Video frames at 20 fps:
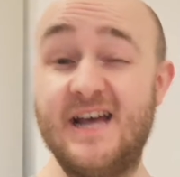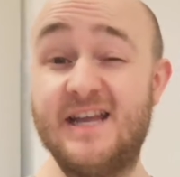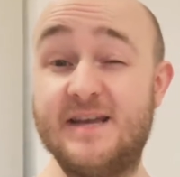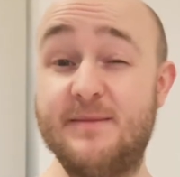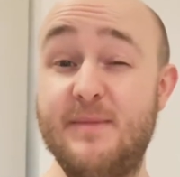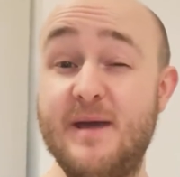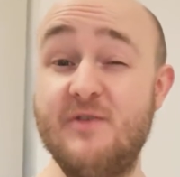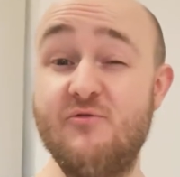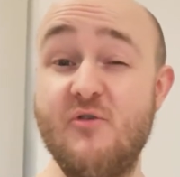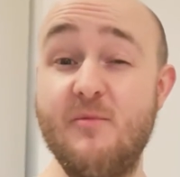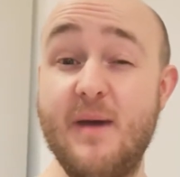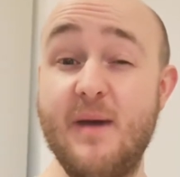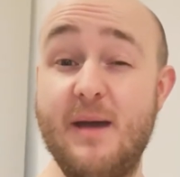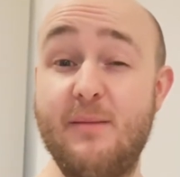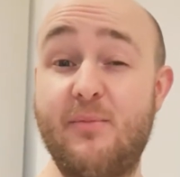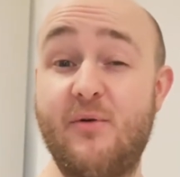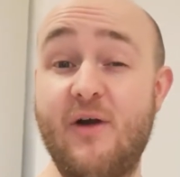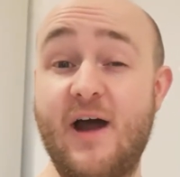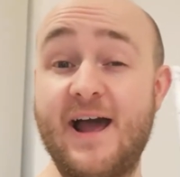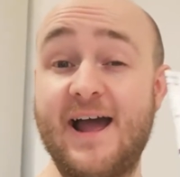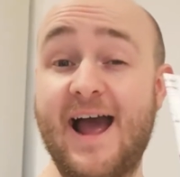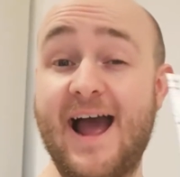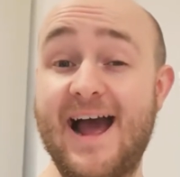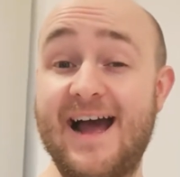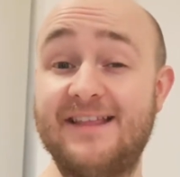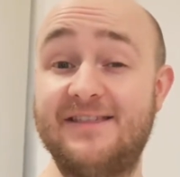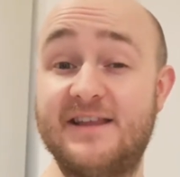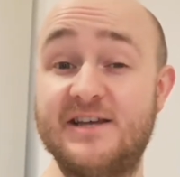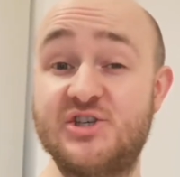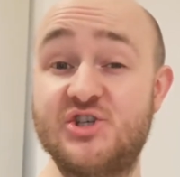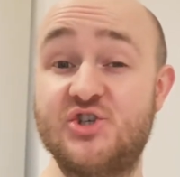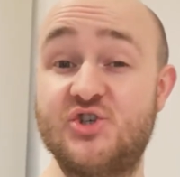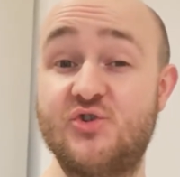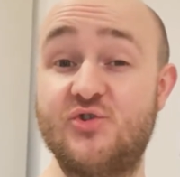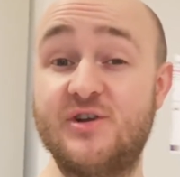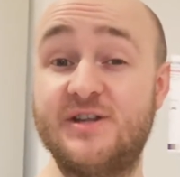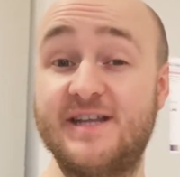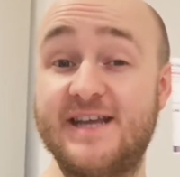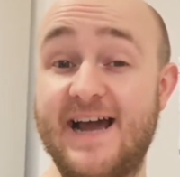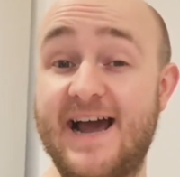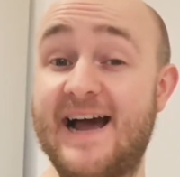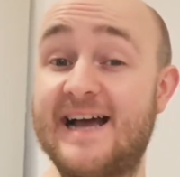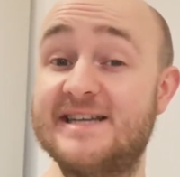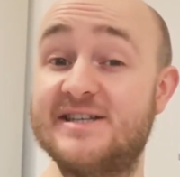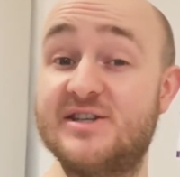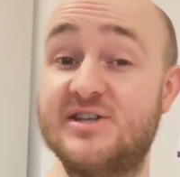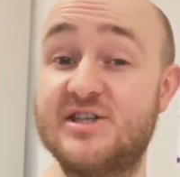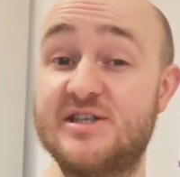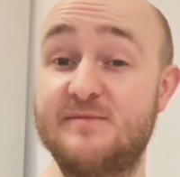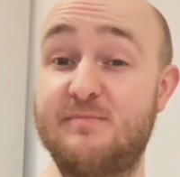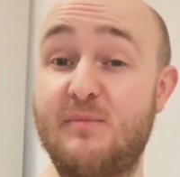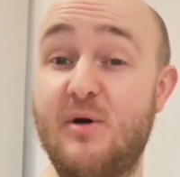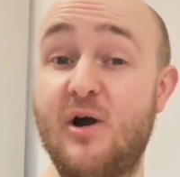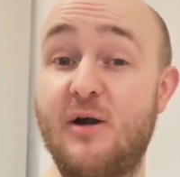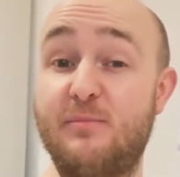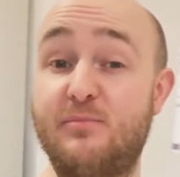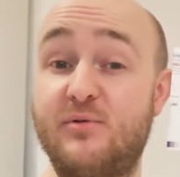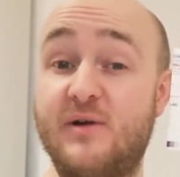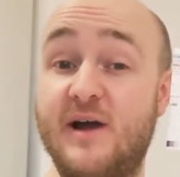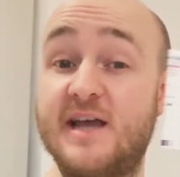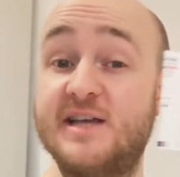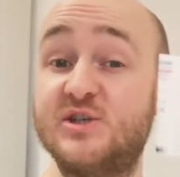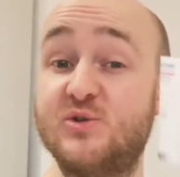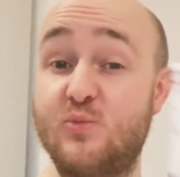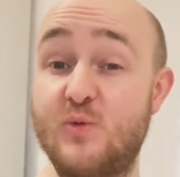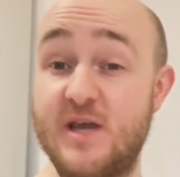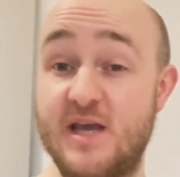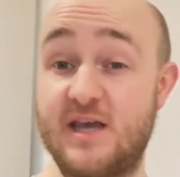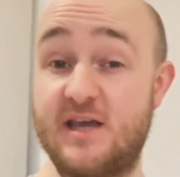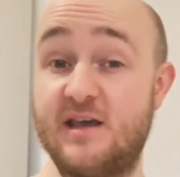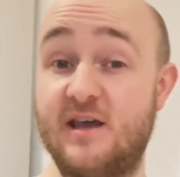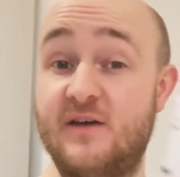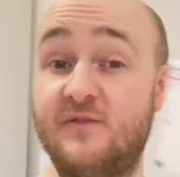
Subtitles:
You may remember I had this during the Asda Smart Price week,